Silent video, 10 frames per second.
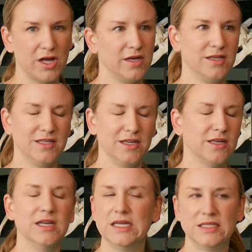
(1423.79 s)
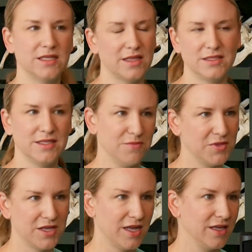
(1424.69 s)
I hunt deer. It's not the same
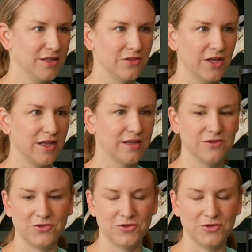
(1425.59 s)
thing. Like